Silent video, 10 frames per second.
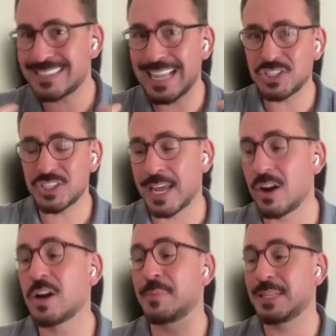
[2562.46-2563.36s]
That
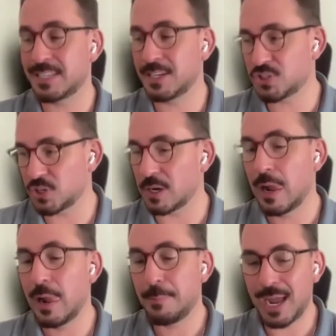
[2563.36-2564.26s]
extension, that
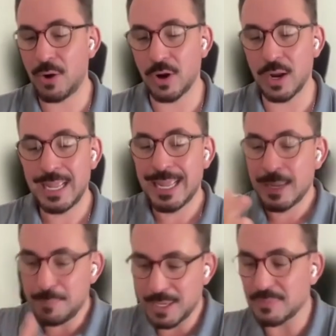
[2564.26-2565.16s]
augmentation
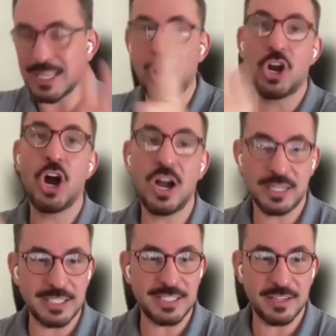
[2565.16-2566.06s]
power becomes now
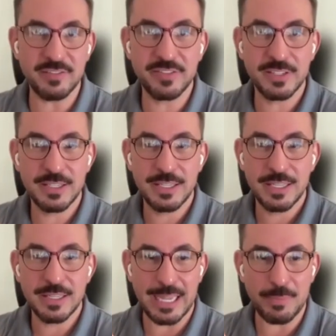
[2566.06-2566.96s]
a cognitive
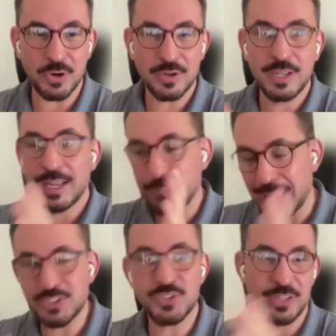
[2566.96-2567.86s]
labor,
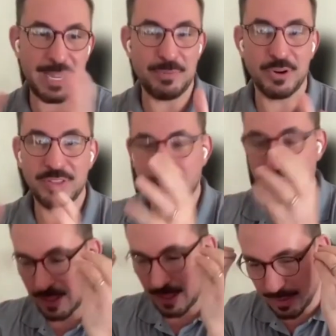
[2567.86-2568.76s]
mental
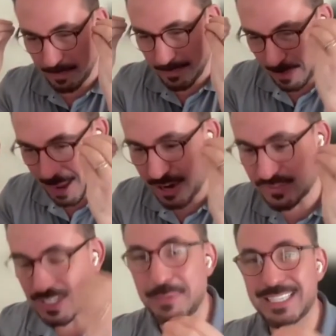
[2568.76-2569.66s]
labor. The
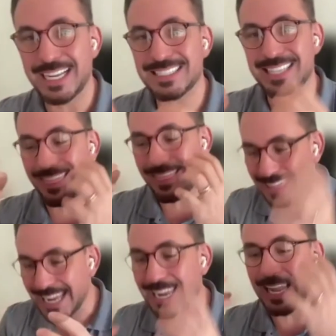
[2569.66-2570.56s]
amount of time it takes
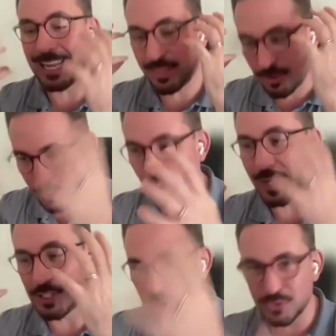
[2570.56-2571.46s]
to think
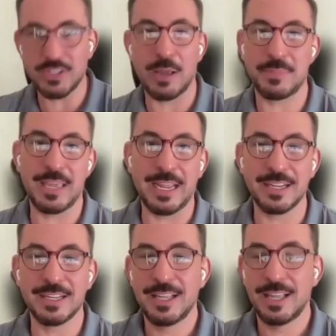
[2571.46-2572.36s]
through and do
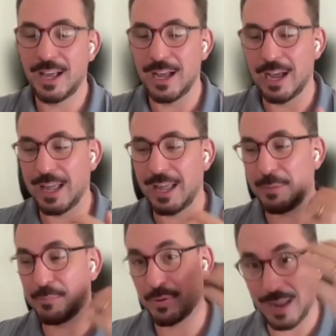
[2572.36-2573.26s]
something
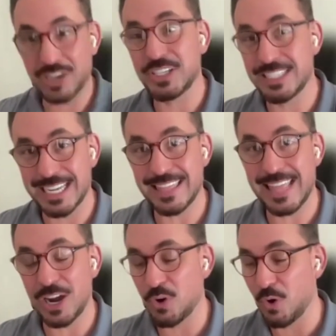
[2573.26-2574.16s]
and
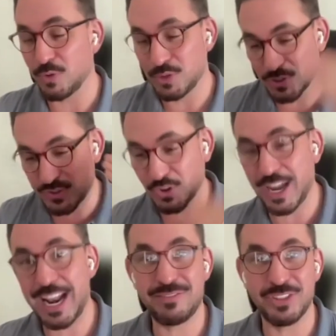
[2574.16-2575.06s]
actually to get that goal.
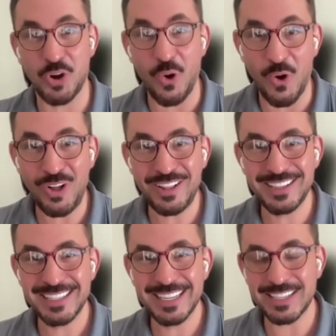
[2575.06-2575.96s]
You still got to have the
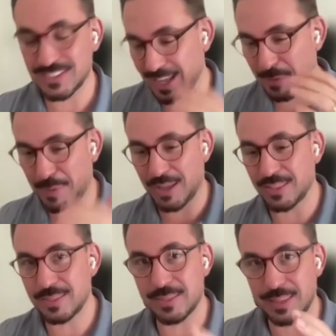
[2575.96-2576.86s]
goal. It's
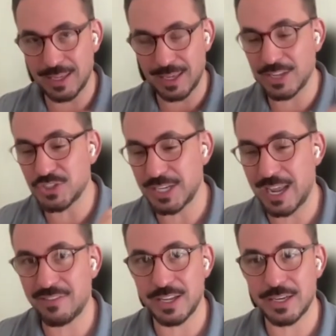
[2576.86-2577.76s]
not about the
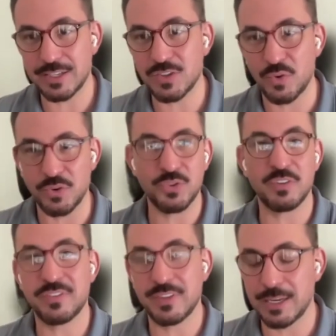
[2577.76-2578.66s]
agent having its
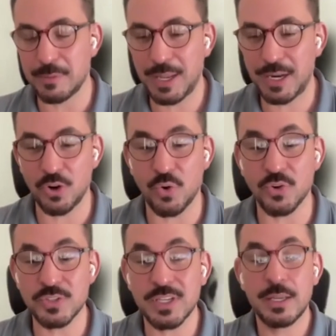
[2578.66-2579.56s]
own sort of
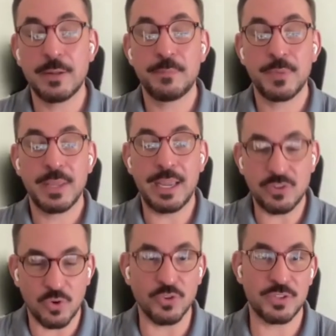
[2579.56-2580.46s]
independent goals.
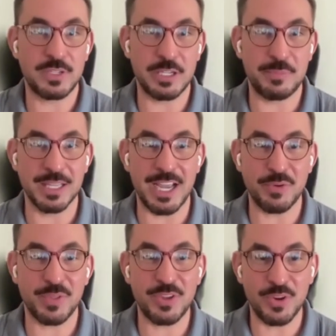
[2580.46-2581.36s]
Its goals need
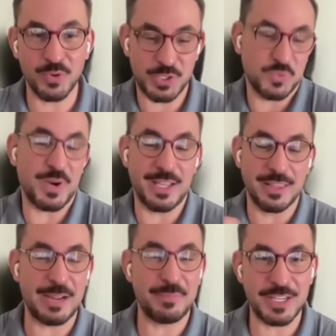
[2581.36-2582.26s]
to be aligned with you, which
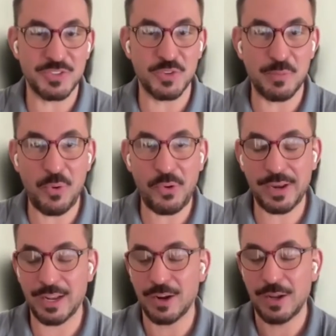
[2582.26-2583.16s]
is why alignment is
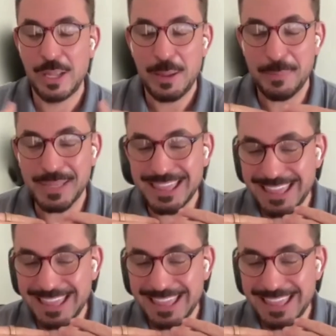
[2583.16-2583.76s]
so important here.